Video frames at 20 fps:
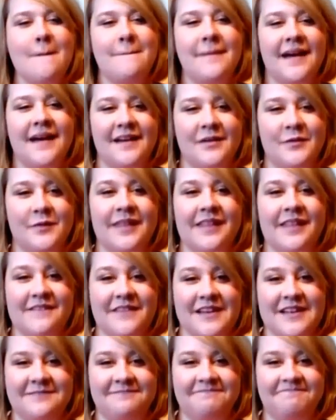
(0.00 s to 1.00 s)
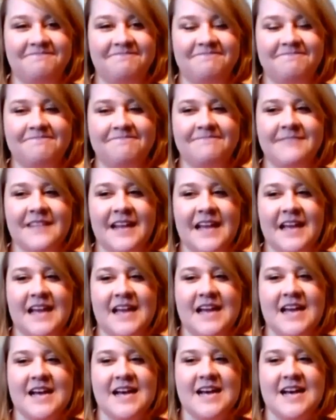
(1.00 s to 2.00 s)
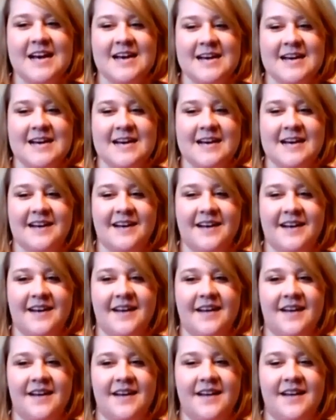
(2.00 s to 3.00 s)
but we love it. My